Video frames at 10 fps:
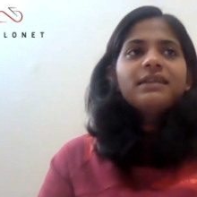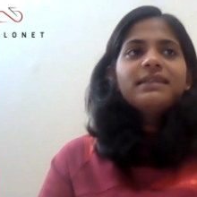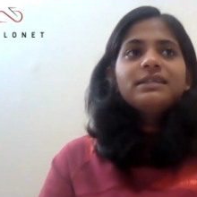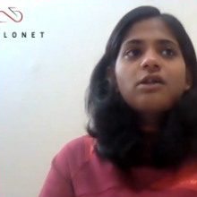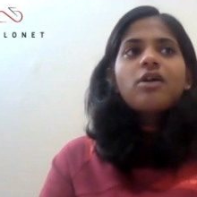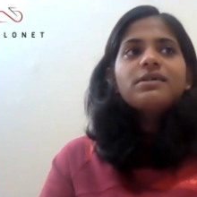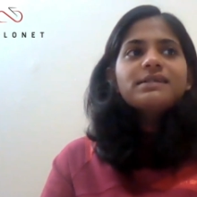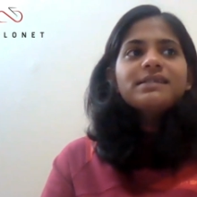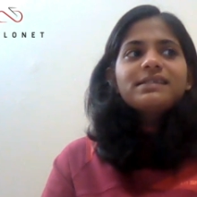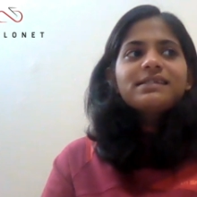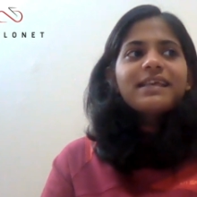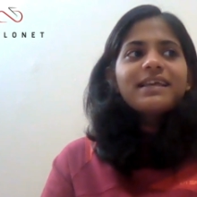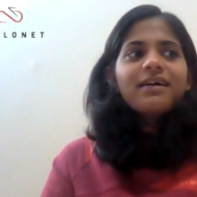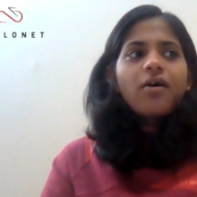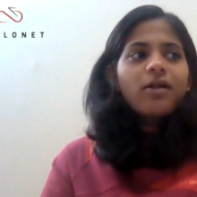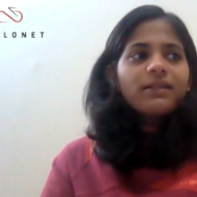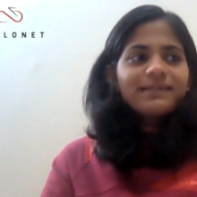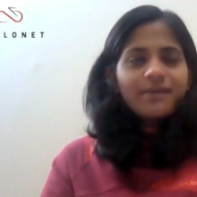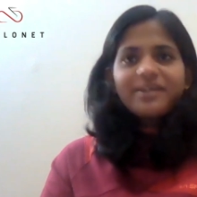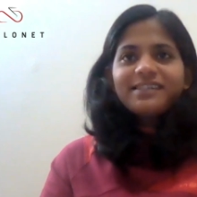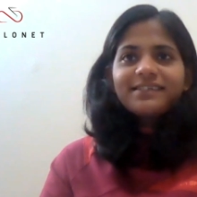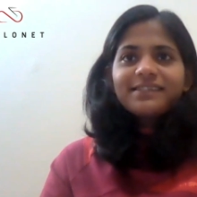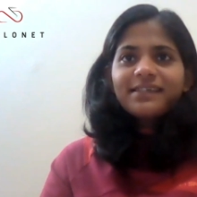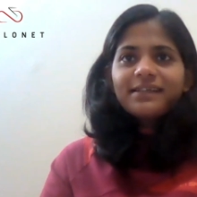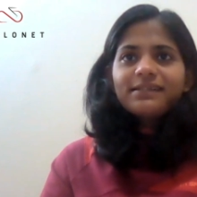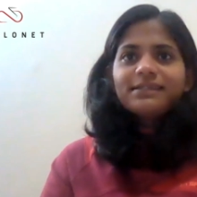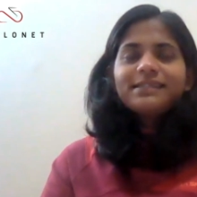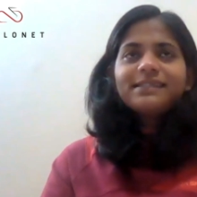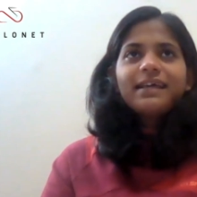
They taught us like all these amazing skills,